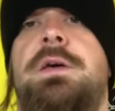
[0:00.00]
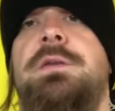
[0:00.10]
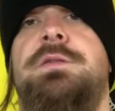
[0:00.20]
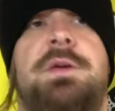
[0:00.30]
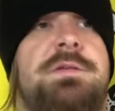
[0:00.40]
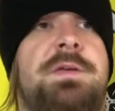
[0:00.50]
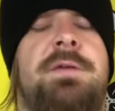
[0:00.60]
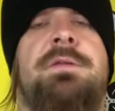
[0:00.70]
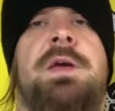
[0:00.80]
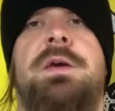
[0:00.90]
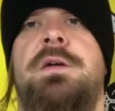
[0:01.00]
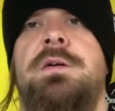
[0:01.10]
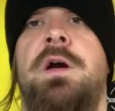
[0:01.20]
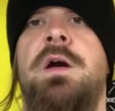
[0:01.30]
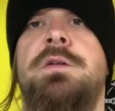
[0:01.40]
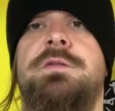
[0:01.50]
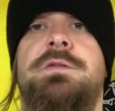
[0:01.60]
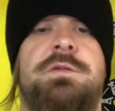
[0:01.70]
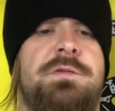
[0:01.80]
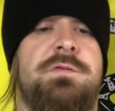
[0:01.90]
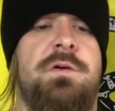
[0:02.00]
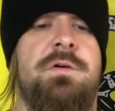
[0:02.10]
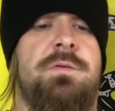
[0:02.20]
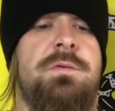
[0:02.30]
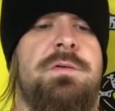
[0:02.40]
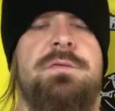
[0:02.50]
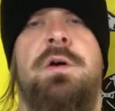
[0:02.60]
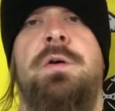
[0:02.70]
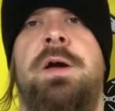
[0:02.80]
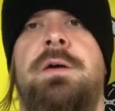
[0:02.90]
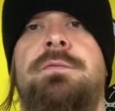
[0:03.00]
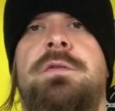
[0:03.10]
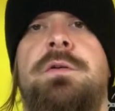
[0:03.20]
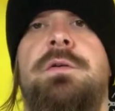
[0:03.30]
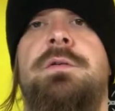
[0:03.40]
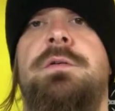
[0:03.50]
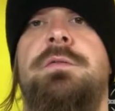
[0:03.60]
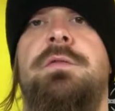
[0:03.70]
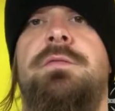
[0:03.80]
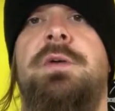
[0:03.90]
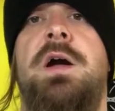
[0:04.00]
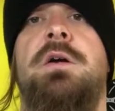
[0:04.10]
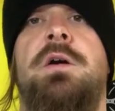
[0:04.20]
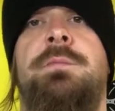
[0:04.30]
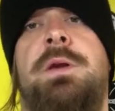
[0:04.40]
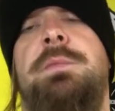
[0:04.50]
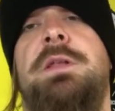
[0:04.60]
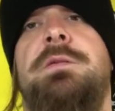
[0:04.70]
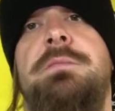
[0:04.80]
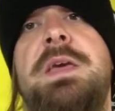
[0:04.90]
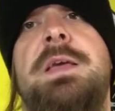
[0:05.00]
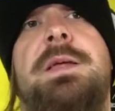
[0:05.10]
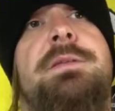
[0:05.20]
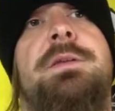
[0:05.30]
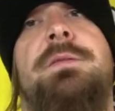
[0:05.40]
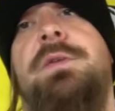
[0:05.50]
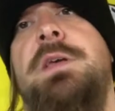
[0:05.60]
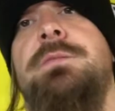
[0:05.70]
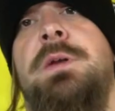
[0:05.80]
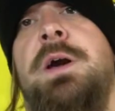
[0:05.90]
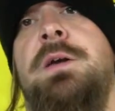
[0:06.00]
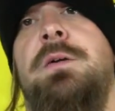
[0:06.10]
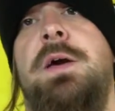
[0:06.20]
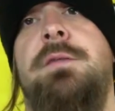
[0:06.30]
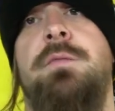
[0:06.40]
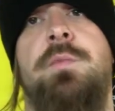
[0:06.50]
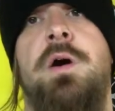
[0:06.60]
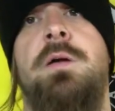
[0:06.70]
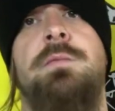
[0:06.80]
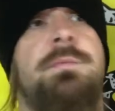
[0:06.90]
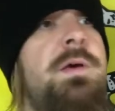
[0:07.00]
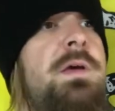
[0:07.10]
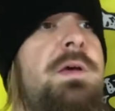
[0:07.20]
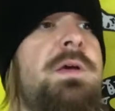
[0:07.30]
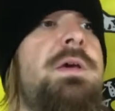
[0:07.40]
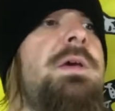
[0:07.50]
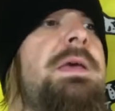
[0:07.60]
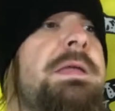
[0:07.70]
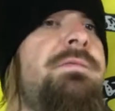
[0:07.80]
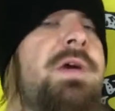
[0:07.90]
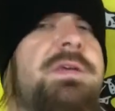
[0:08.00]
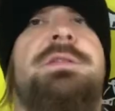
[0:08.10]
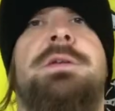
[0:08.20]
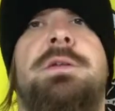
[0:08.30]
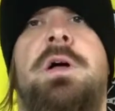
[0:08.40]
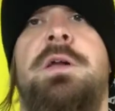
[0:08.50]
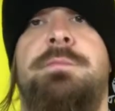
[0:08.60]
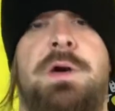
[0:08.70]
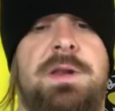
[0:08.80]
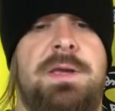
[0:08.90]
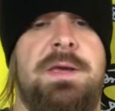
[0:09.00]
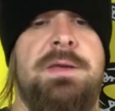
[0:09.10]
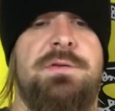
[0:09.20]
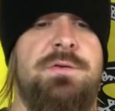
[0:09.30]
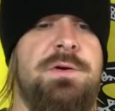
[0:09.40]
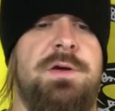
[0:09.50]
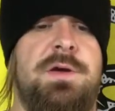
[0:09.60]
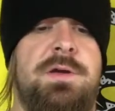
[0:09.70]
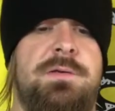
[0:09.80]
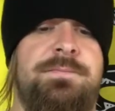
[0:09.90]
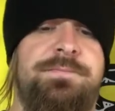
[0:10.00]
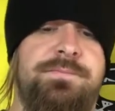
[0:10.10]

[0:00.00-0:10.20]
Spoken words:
$600, $700, $800 to just throw around for a firearm. And I mean, to me, that's an investment. I don't have a problem investing a lot of money into a gun,